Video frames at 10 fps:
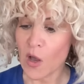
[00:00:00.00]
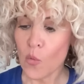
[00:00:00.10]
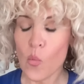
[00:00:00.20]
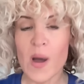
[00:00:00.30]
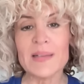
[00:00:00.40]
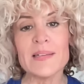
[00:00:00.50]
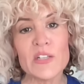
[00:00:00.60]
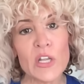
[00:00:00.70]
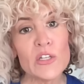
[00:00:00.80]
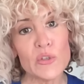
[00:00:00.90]
One,
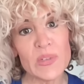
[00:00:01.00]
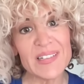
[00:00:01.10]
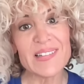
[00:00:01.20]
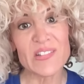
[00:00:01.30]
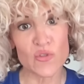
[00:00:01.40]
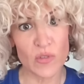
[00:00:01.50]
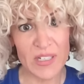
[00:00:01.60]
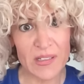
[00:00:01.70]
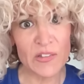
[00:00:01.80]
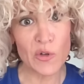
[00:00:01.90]
you need to
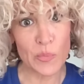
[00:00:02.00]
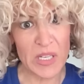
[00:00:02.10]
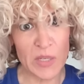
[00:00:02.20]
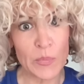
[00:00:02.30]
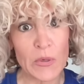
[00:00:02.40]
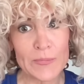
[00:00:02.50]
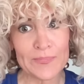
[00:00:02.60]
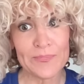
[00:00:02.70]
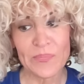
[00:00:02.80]
strengthen your people.